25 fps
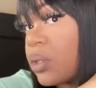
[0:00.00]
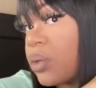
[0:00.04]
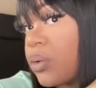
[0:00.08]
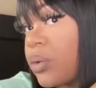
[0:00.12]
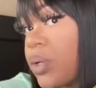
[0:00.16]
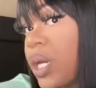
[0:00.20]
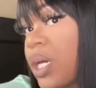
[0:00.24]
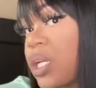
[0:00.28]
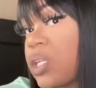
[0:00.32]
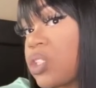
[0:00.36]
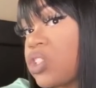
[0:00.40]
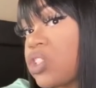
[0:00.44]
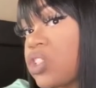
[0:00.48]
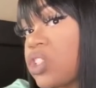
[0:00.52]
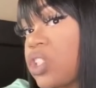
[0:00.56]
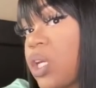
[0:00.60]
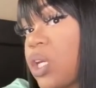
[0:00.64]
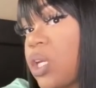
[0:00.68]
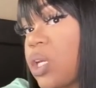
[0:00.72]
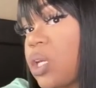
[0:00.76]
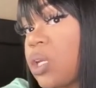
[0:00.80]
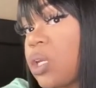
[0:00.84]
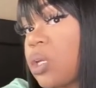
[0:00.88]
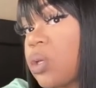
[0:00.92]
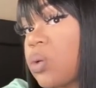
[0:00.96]
no kind of
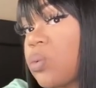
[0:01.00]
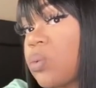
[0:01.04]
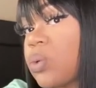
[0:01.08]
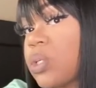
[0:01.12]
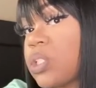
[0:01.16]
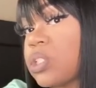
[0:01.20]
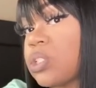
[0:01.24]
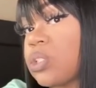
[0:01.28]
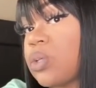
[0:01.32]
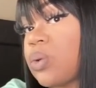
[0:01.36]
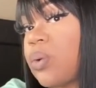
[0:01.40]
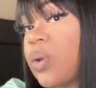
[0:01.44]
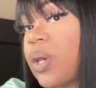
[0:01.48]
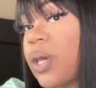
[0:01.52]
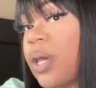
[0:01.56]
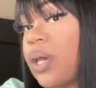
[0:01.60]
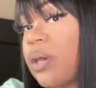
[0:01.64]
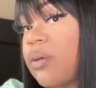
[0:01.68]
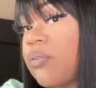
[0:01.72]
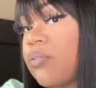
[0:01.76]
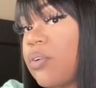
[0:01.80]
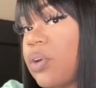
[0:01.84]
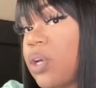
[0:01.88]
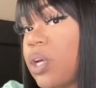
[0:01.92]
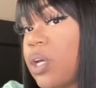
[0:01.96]
shedding
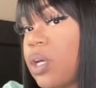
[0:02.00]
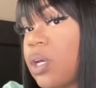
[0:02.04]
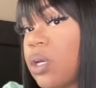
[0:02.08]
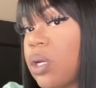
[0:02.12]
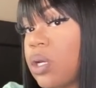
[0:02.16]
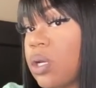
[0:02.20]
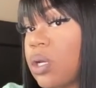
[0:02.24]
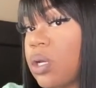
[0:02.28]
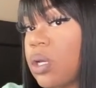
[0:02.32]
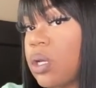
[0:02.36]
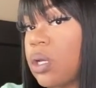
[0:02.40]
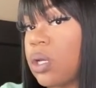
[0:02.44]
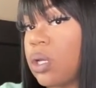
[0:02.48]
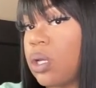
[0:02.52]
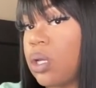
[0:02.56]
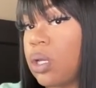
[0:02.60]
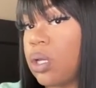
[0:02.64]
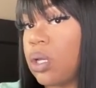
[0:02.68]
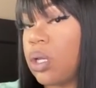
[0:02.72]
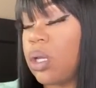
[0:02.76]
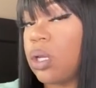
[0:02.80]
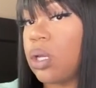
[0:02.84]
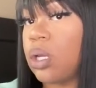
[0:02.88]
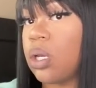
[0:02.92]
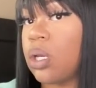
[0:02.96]
whatsoever
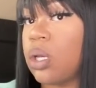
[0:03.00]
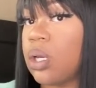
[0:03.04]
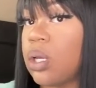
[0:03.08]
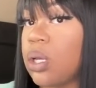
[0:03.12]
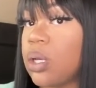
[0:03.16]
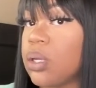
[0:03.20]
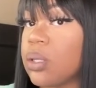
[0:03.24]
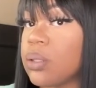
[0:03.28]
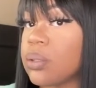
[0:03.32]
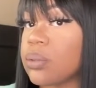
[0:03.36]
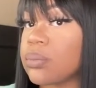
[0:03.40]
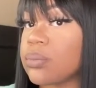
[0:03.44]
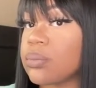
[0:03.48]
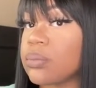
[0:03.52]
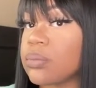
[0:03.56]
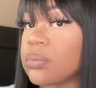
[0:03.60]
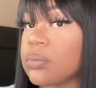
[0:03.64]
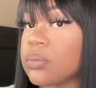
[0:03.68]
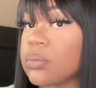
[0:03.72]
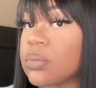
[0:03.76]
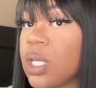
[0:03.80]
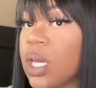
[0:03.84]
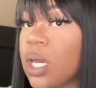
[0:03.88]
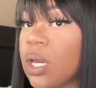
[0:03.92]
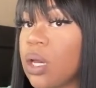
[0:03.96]

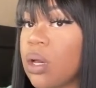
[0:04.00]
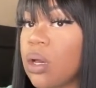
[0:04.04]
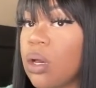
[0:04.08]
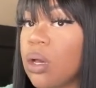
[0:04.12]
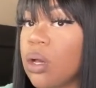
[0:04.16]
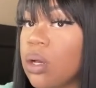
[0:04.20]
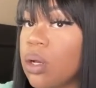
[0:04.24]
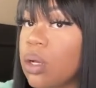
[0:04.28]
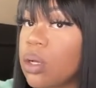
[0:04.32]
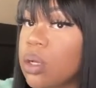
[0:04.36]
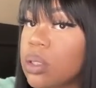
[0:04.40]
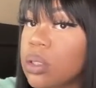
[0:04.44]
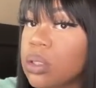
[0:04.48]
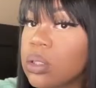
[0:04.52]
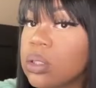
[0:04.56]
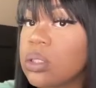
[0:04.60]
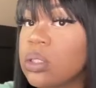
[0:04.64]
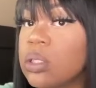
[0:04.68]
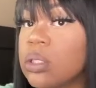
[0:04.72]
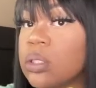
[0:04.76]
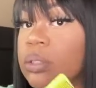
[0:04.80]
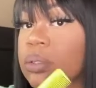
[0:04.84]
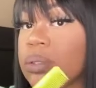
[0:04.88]
at all.